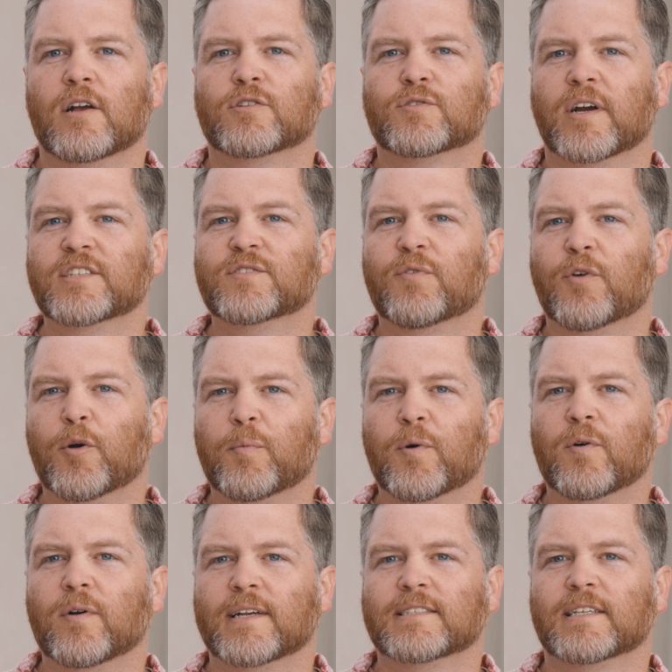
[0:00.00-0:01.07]

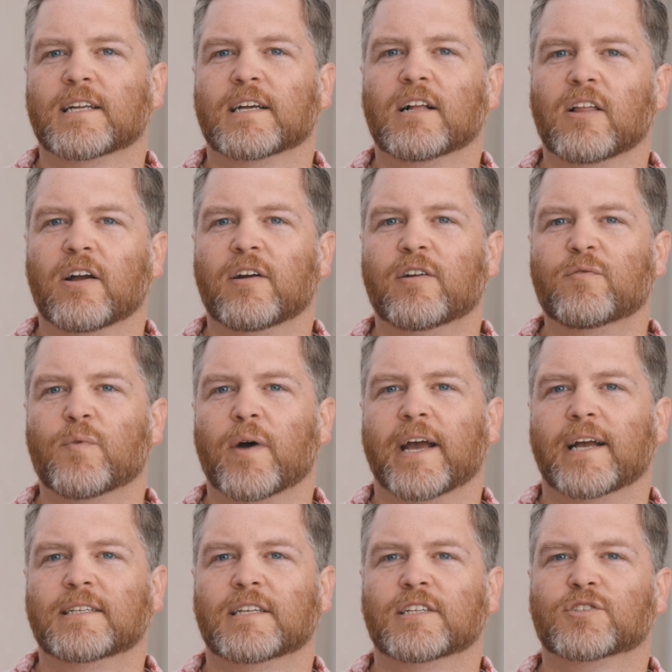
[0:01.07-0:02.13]
Transferable is a declarative
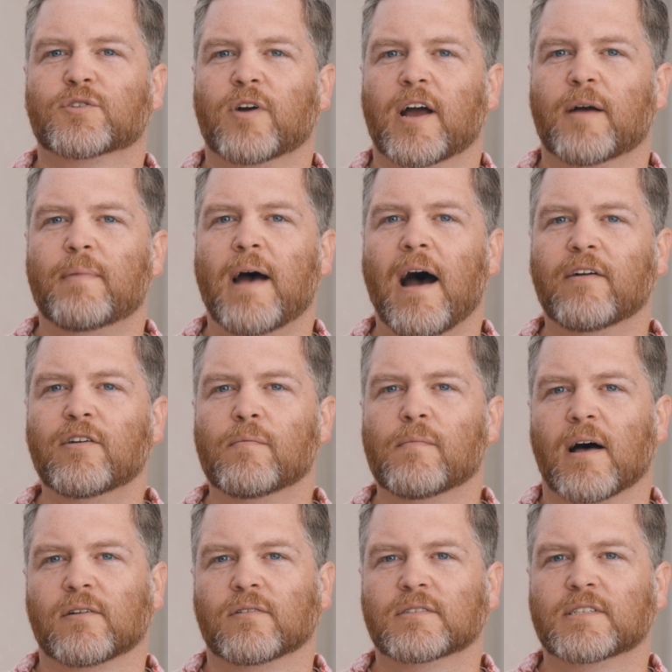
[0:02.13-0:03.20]
way to describe how your
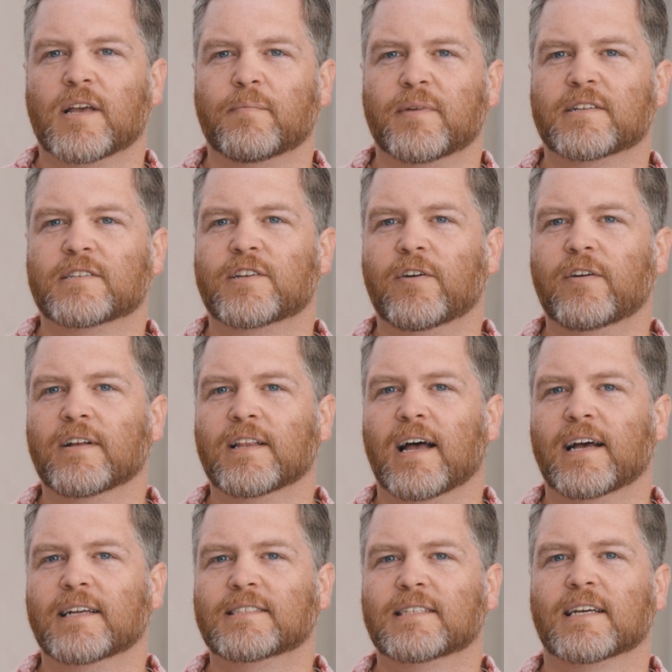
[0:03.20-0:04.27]
models can be serialized